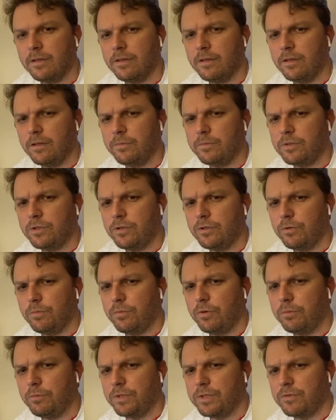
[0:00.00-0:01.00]
Mr. Group
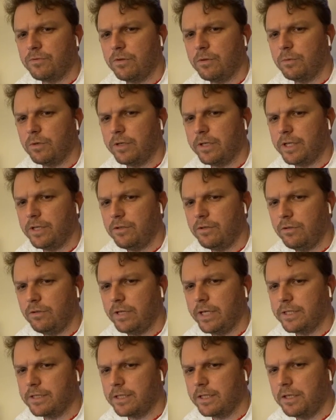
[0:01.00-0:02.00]
or Miss Ferbert, you
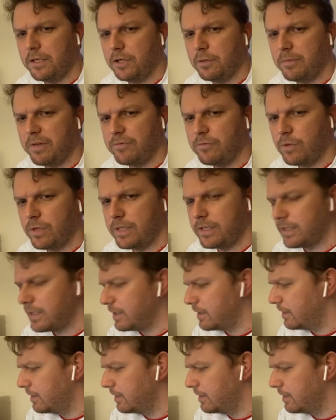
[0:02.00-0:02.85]
guys can hear my voice?